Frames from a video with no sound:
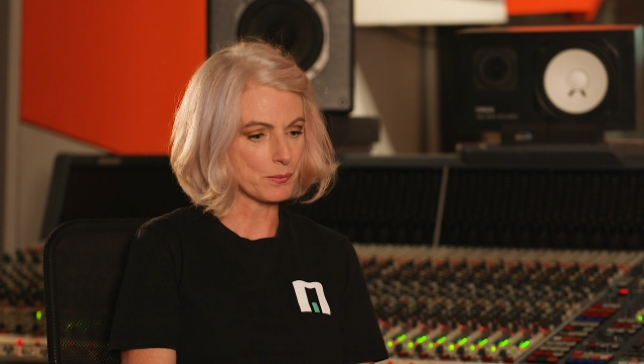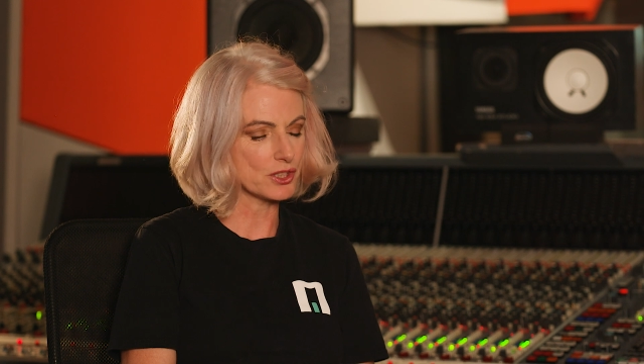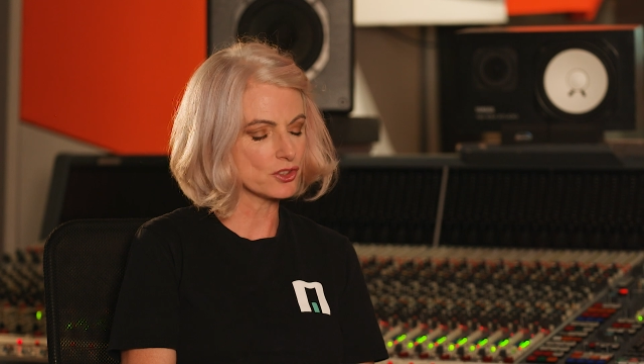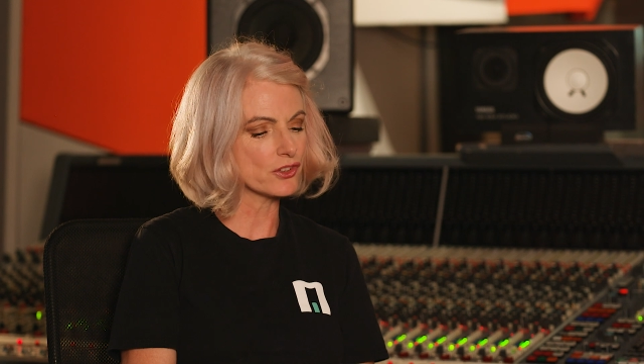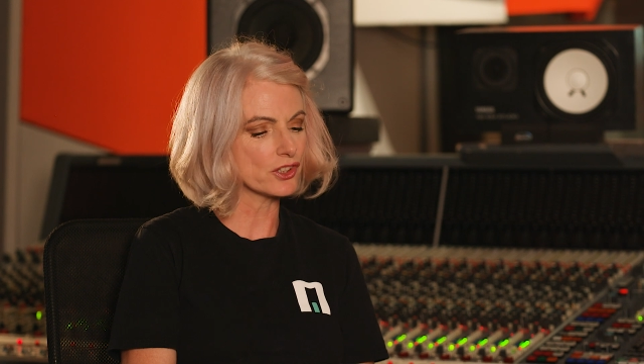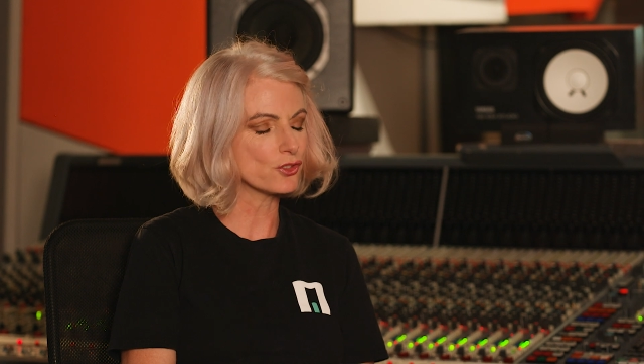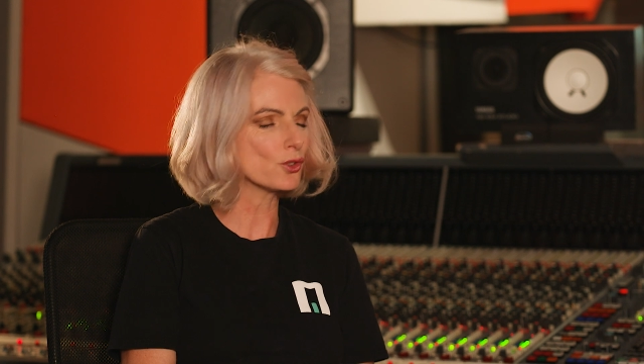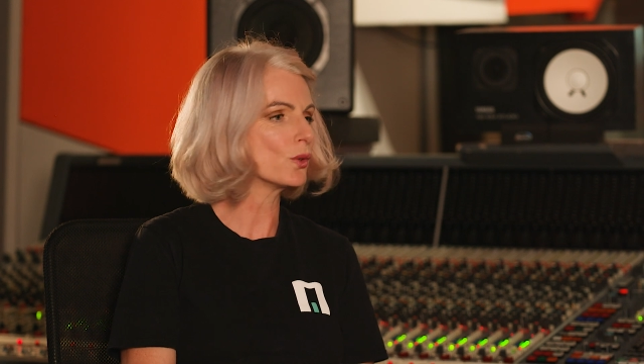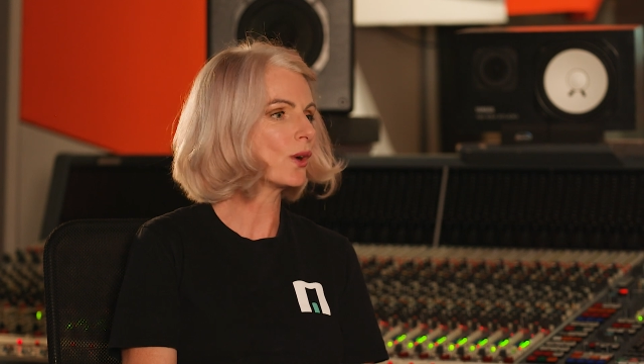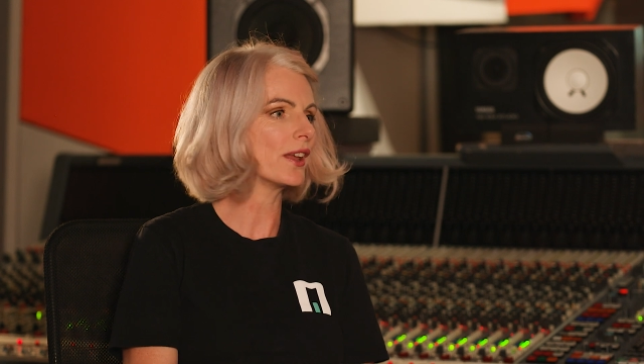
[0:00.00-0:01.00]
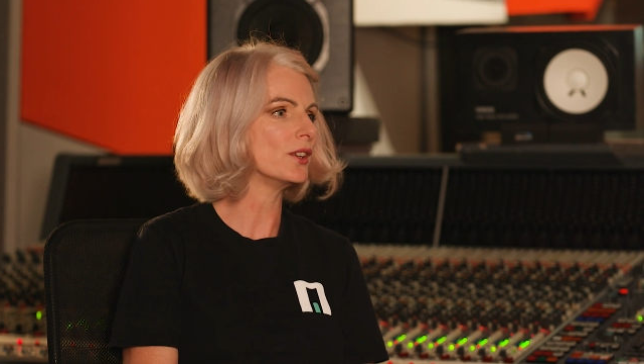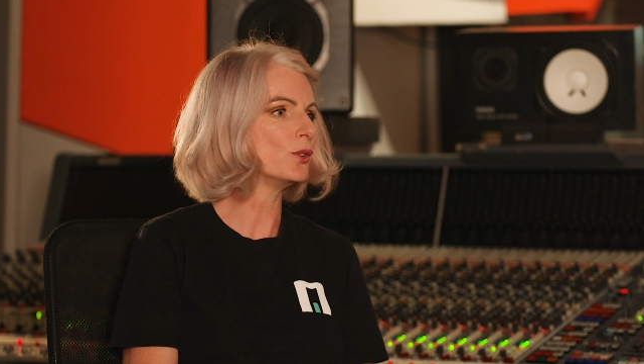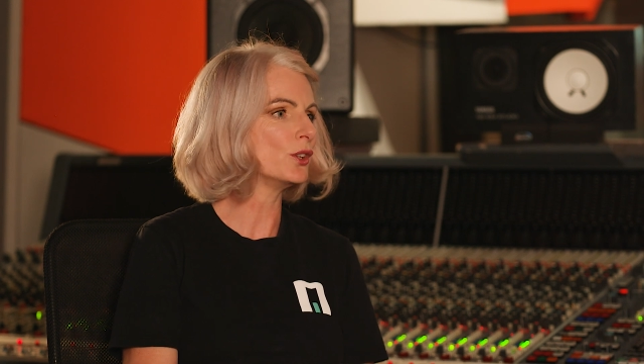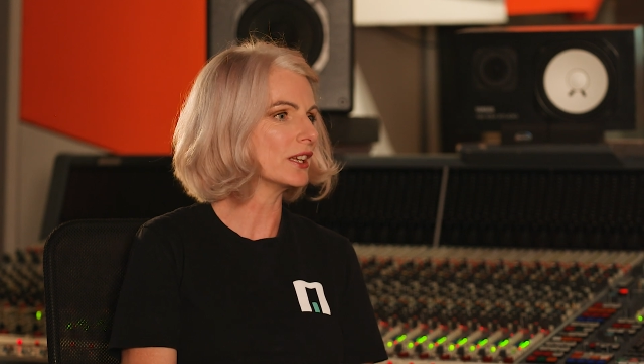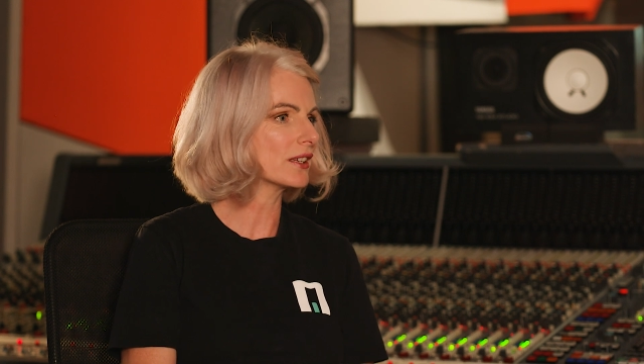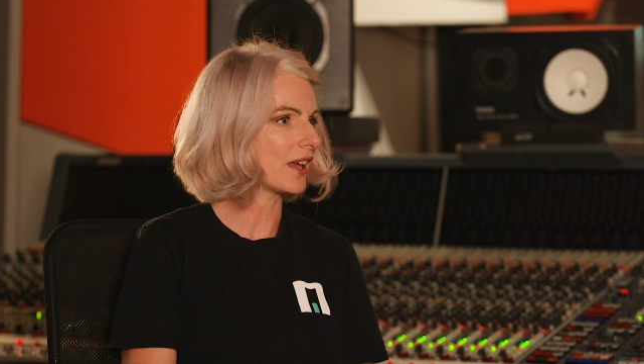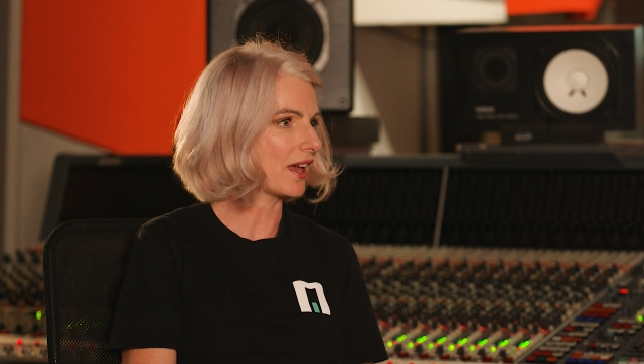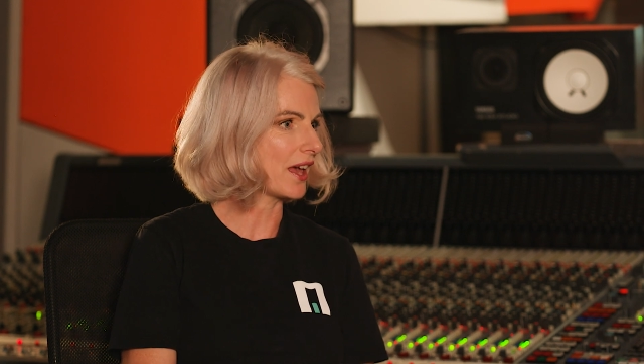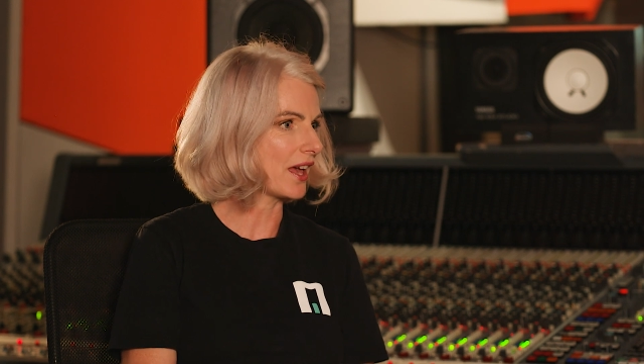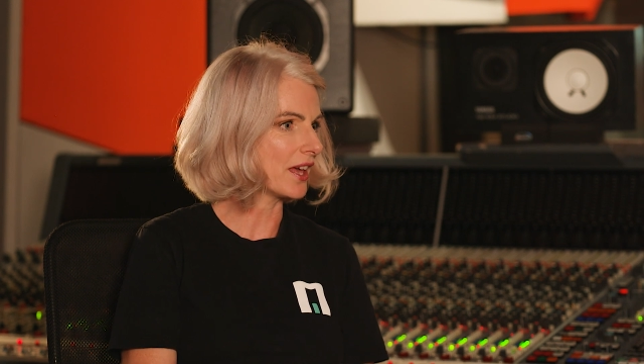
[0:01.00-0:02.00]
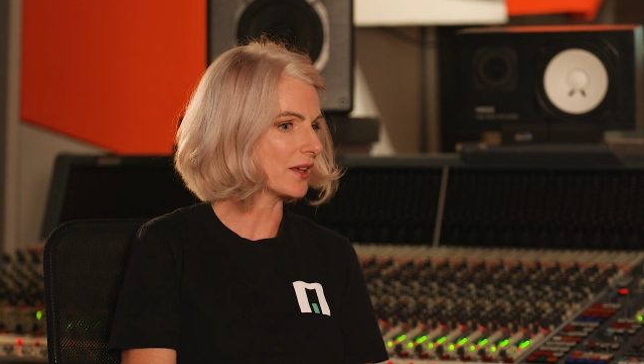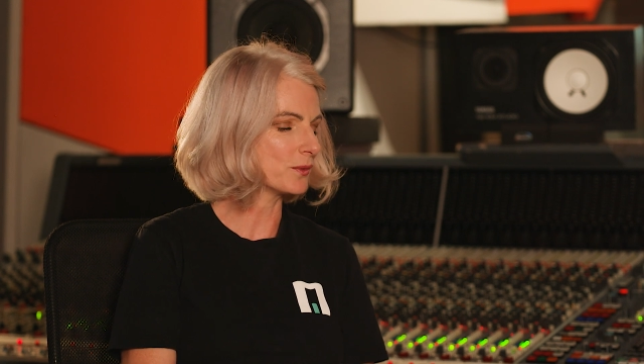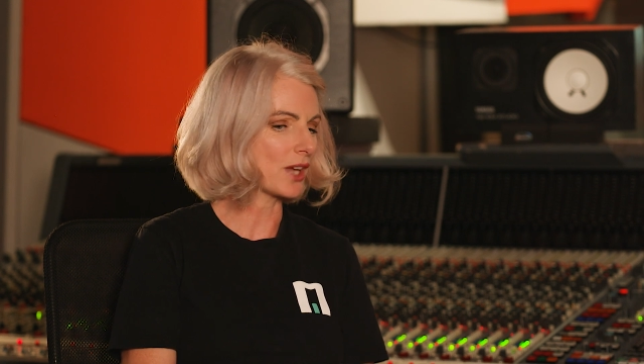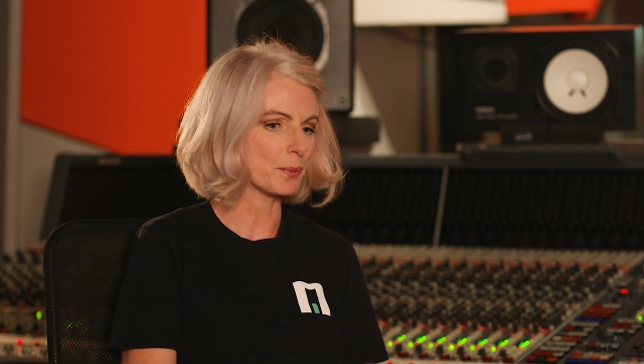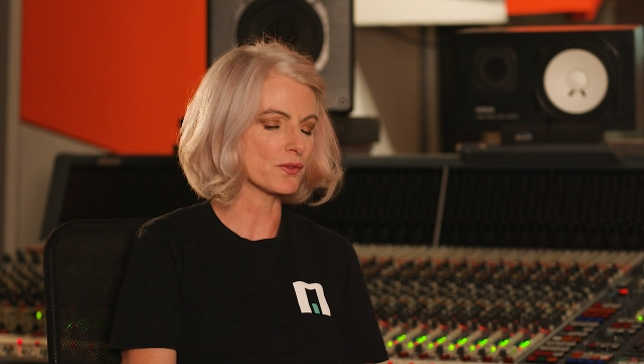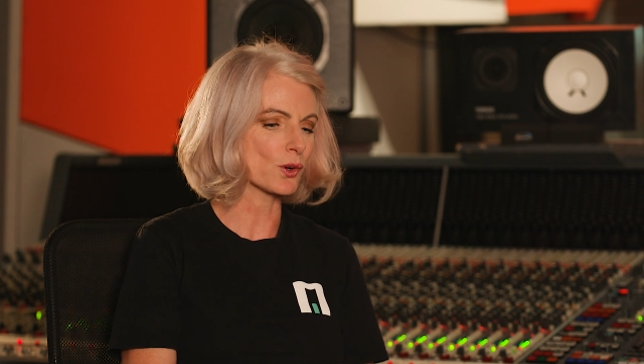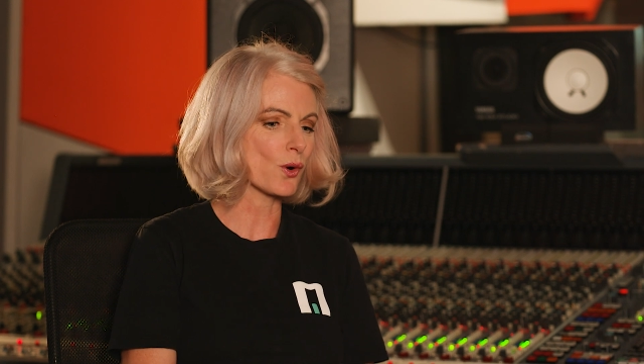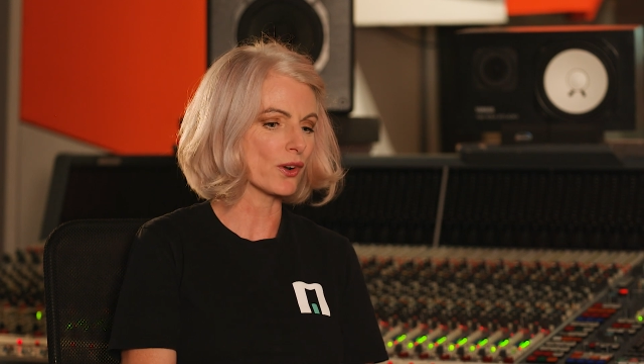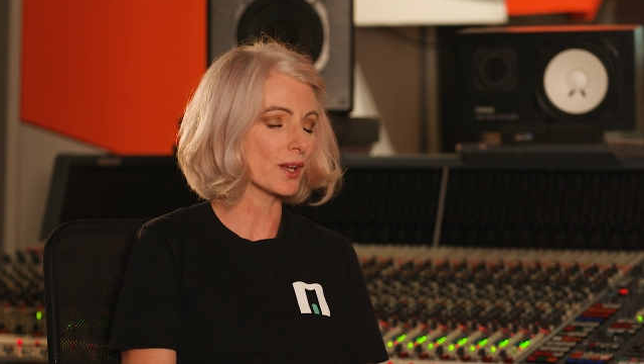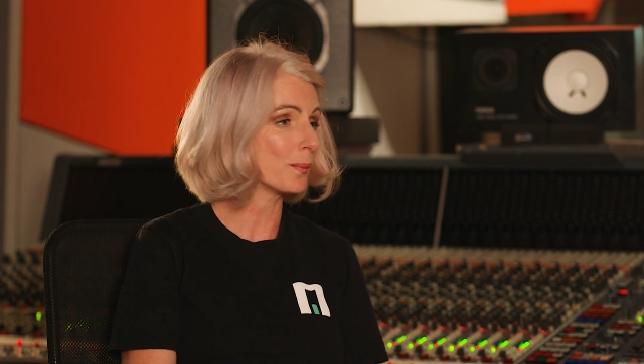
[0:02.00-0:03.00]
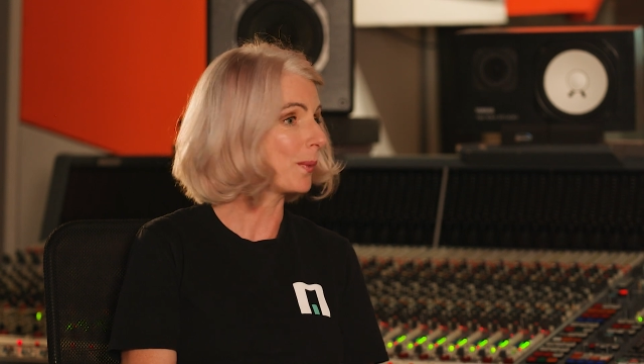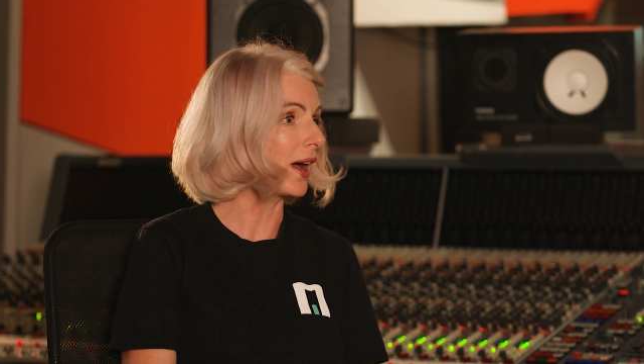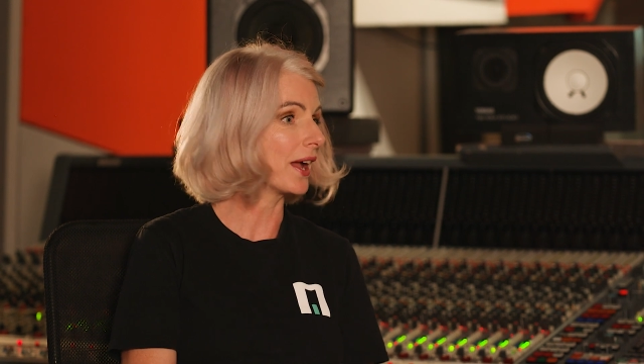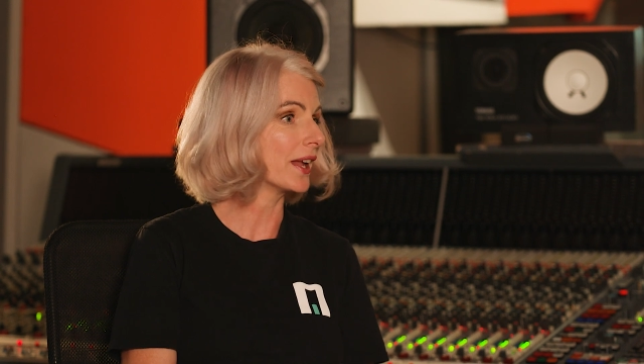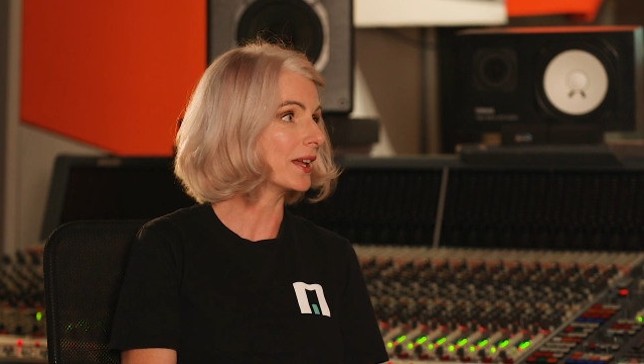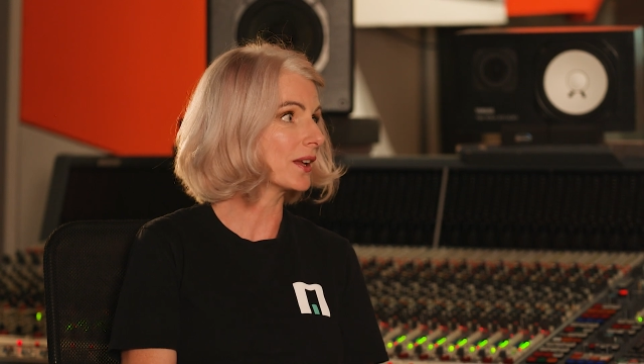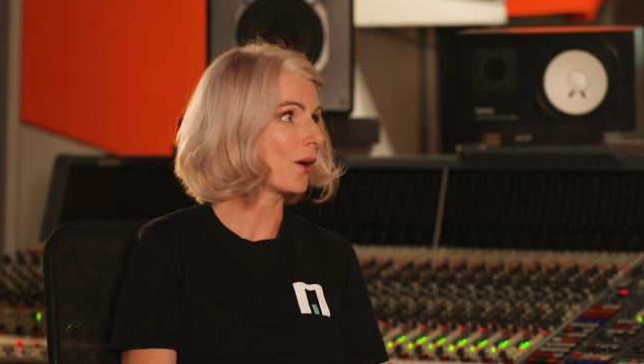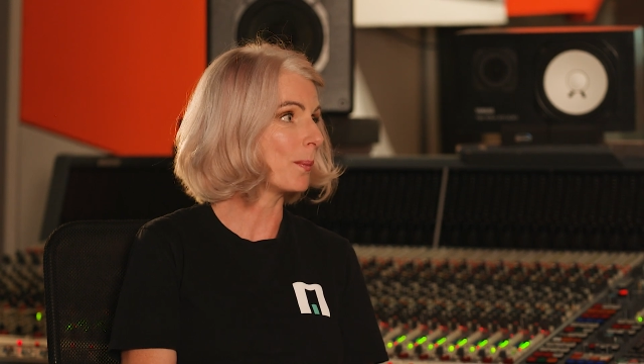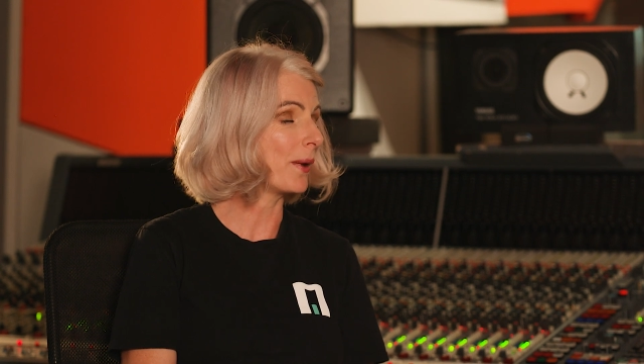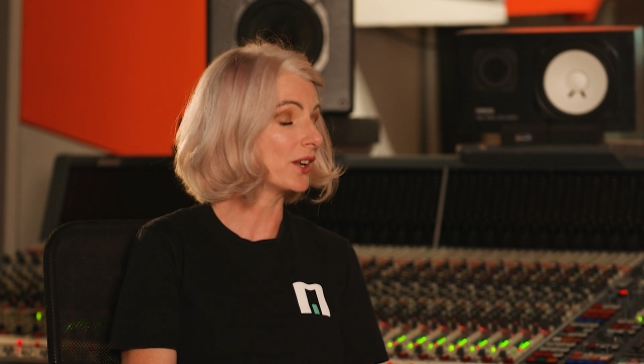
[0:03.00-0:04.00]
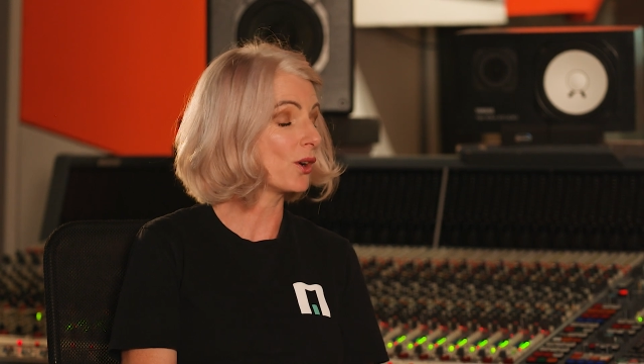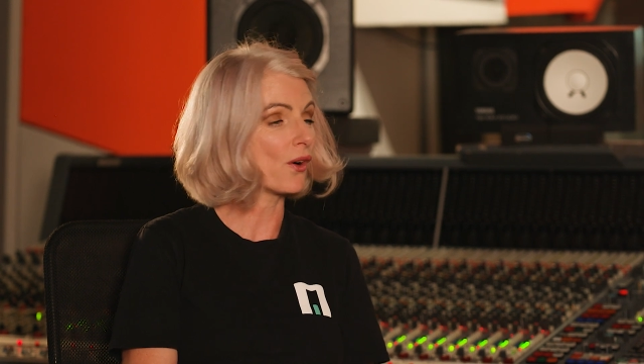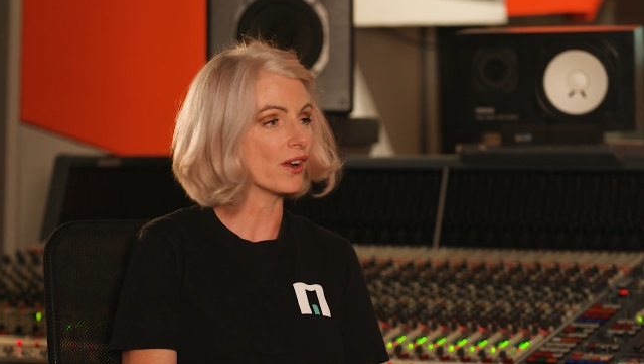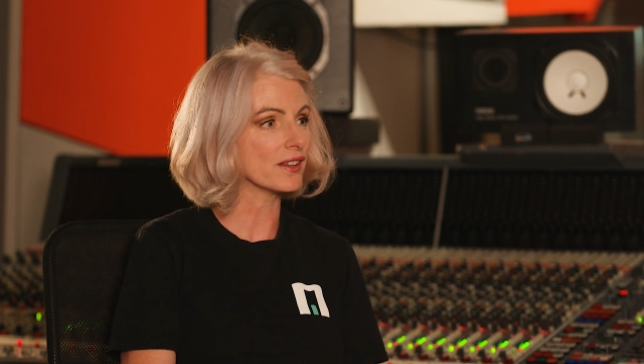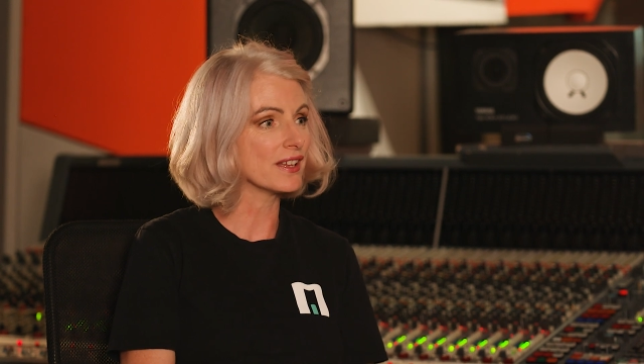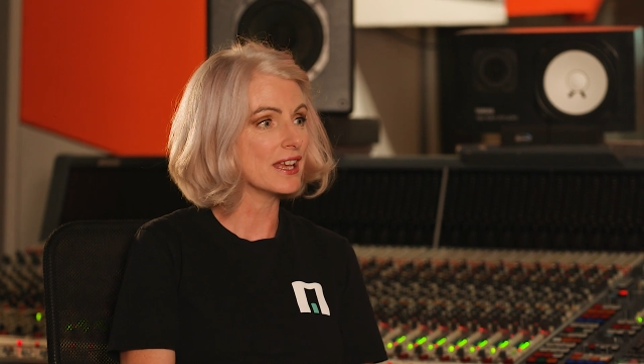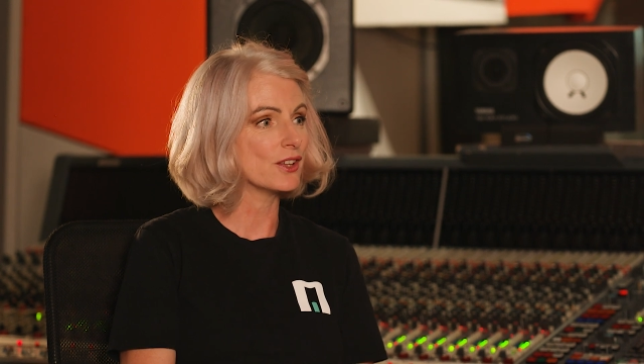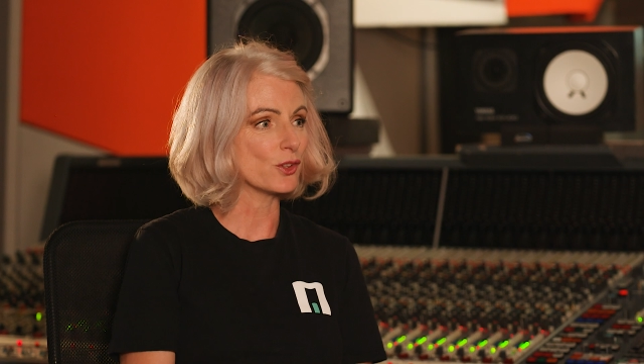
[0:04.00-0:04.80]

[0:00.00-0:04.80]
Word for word: And we do this through a unique uh, type of recording by called binaural.